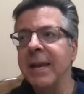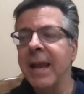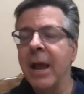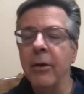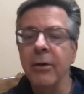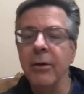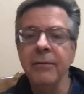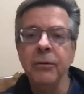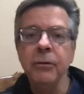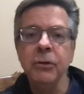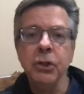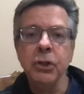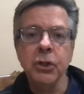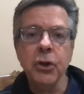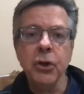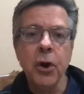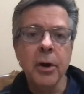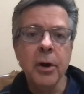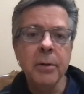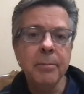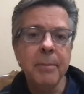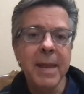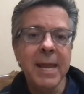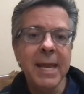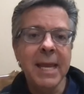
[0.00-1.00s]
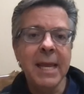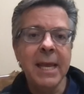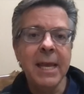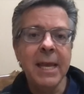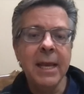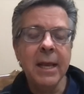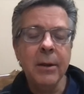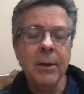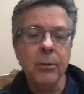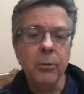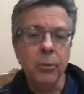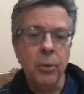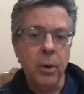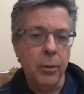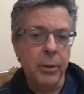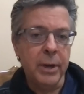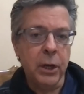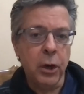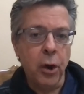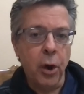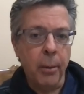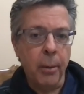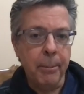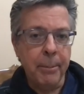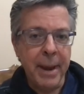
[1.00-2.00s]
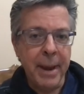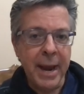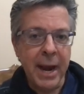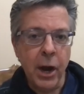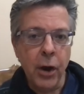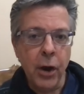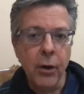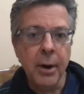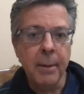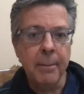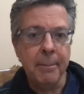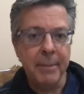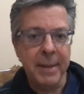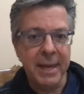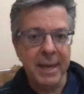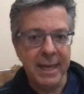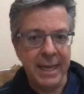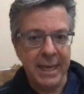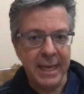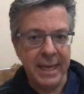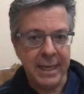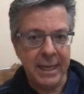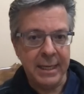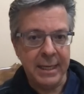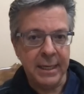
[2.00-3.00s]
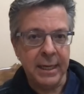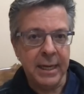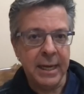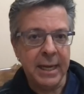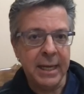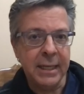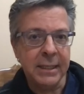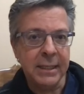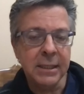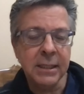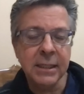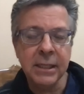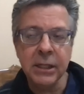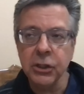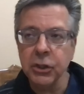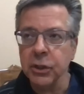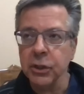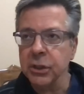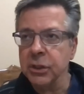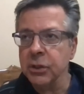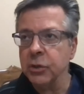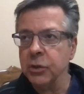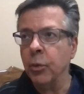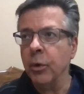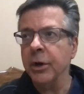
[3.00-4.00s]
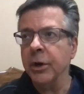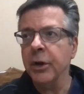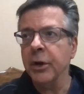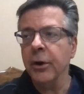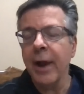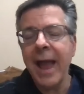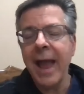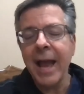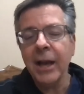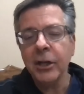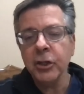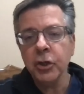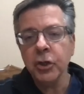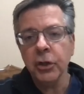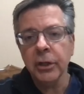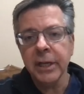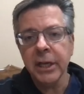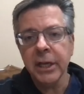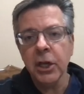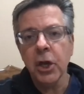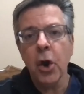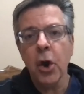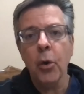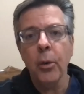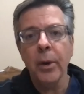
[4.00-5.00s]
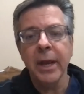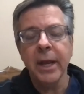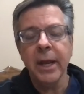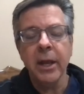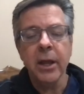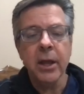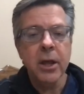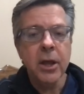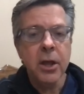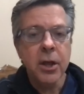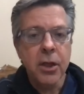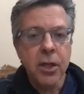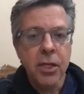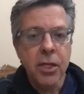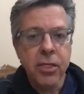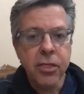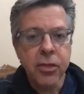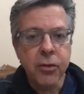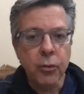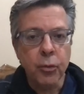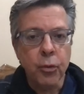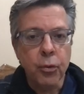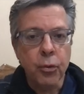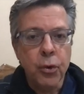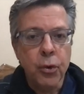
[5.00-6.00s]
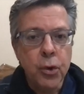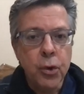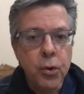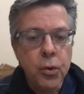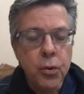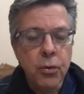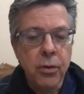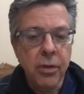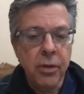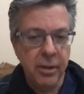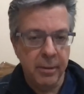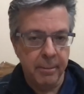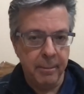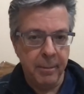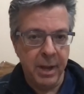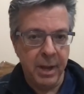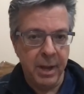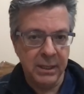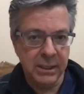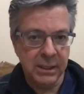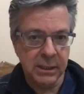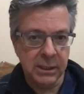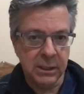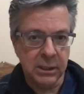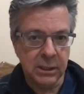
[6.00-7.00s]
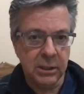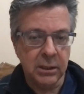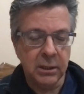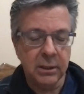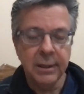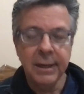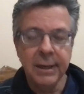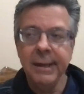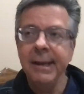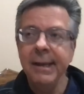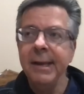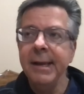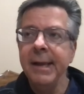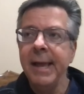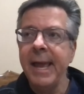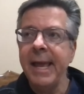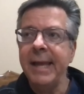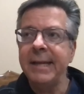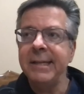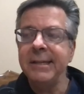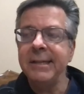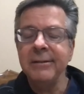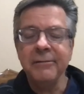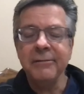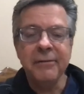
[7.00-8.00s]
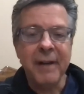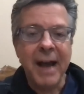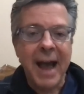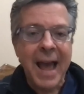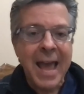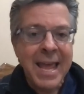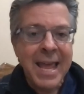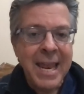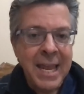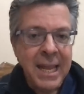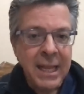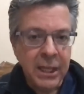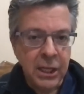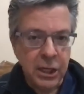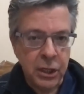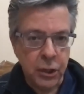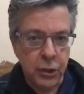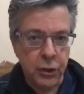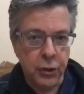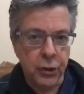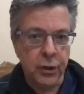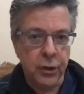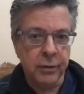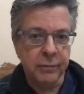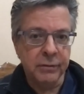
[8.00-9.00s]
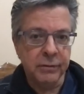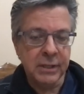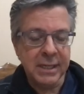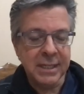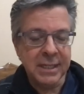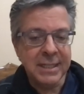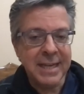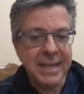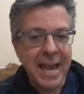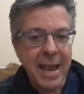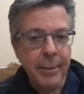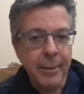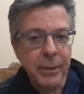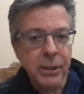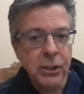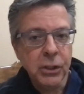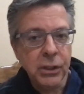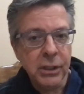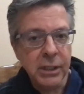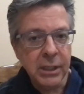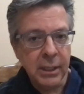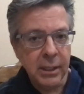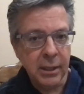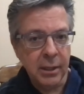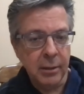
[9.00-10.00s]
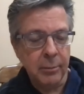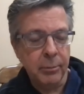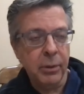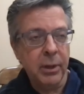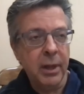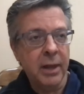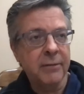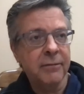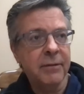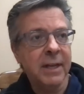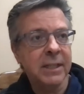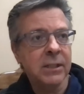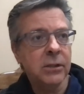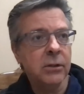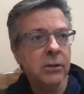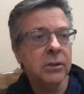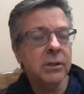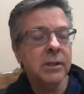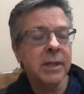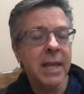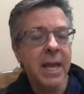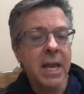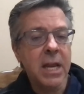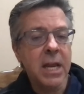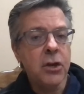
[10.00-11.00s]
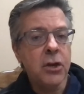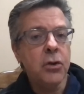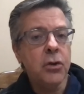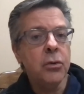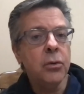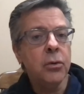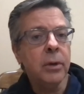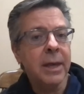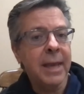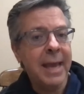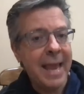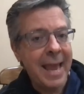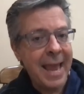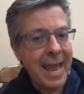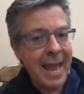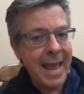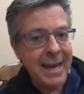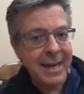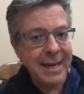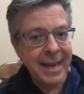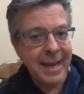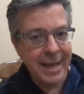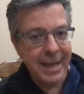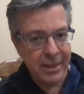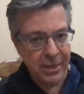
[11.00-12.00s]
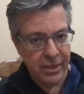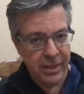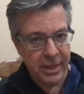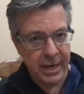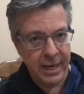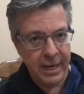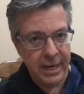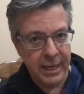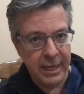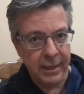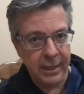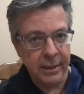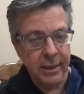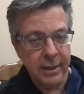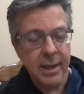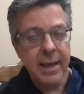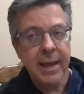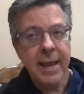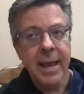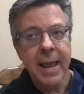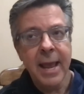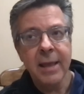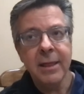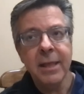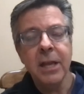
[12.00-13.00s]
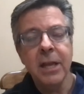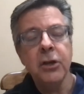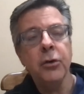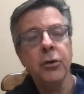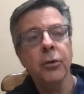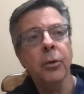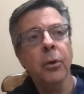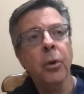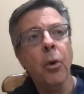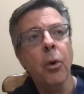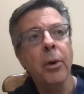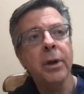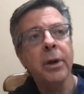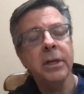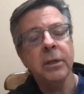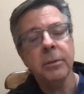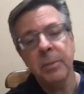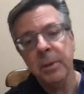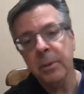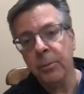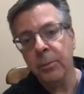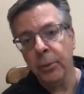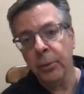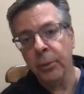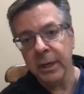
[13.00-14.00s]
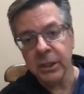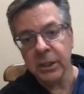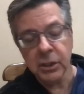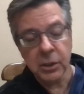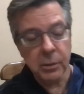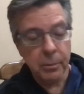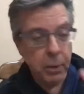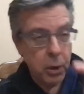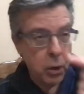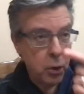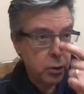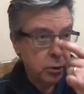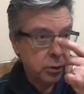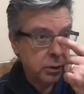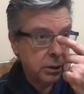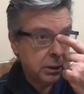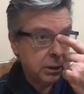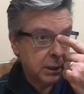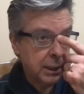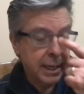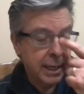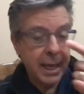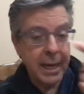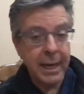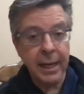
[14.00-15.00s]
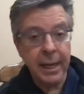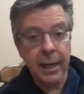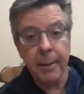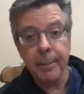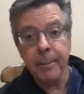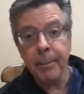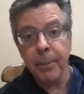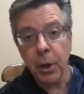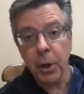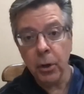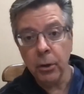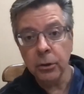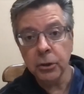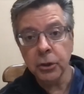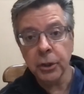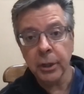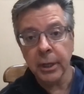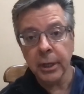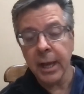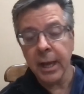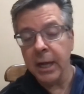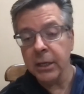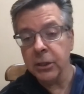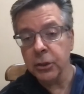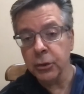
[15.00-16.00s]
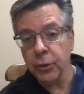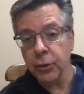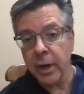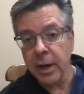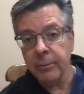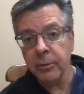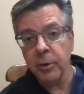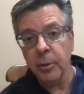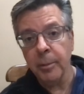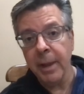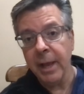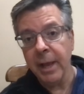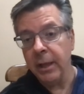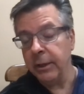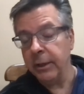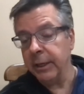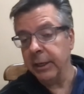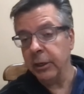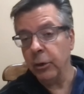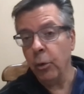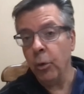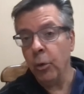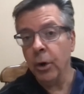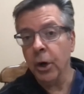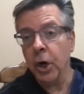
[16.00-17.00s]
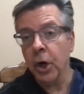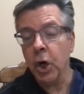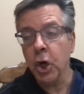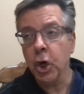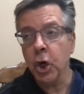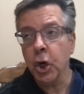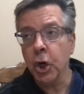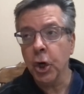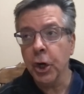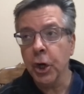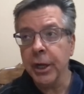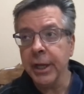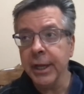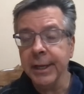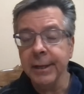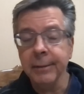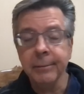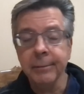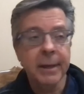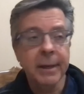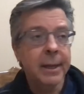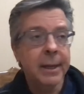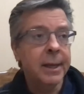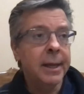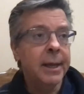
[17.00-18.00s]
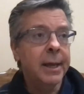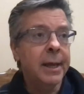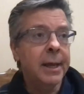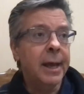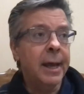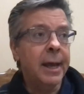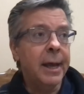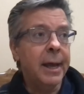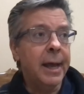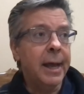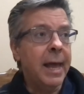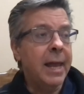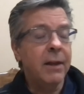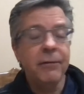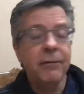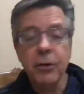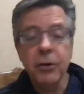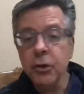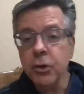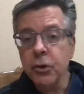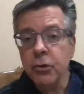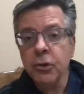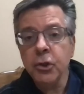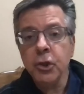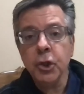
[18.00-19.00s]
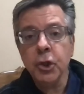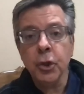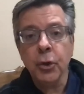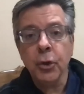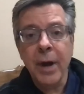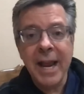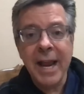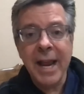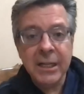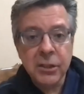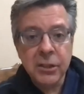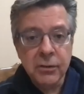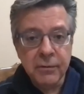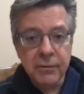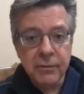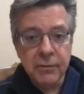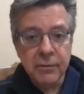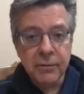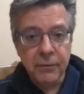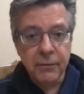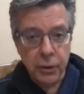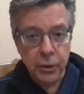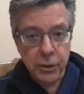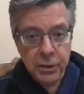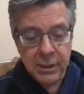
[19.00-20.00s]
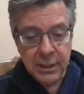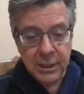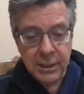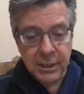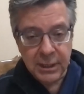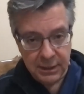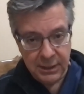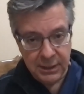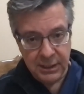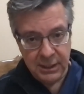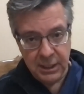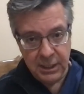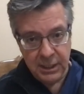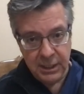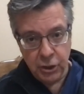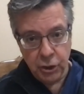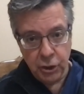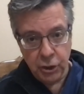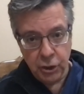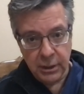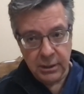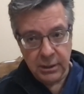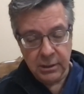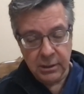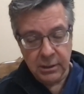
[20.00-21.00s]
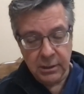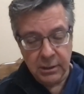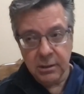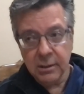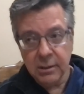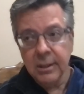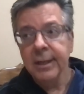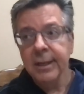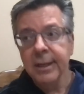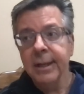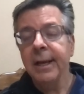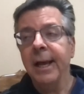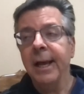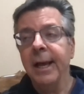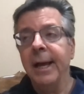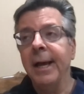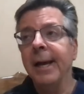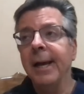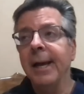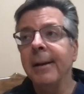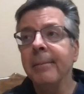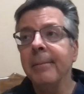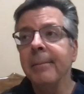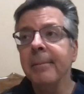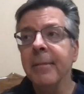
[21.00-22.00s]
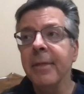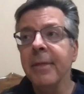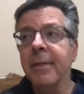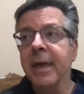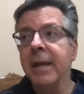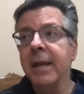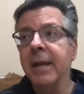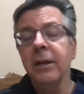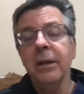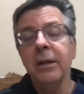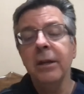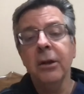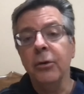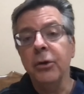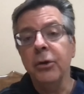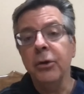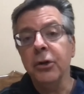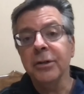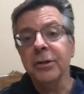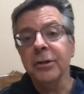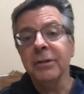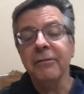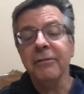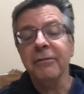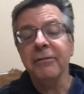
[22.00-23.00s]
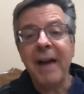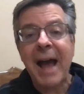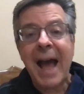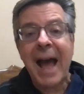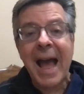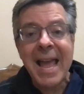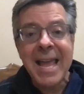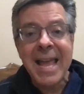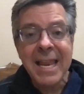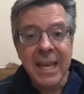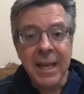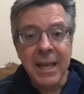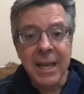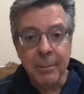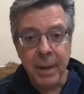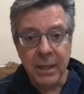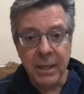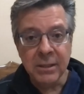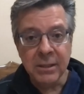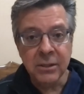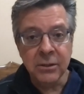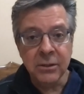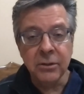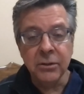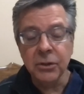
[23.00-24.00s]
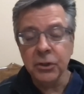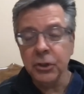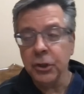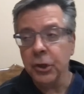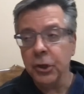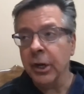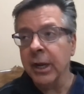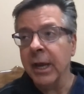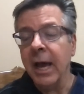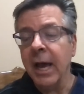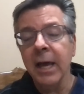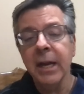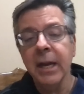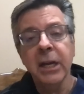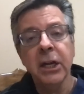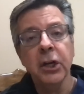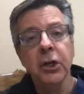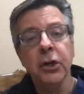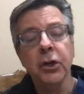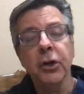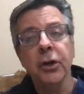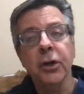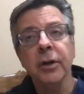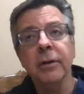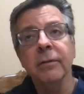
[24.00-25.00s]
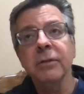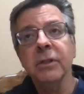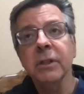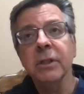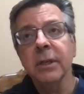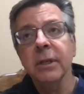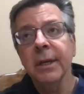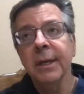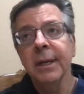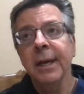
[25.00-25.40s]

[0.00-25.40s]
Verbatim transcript: Now, if you start making what we call right. paramedian incisions, where you're actually going through the muscle and dividing the nerves and damaging the blood vessels, then you can get thinning and then you are going to be predisposed to getting a bulge, a contour abnormality, or a hernia. Uh, and if you do transverse incisions, um, then you know you're dividing muscles, you're cutting nerves.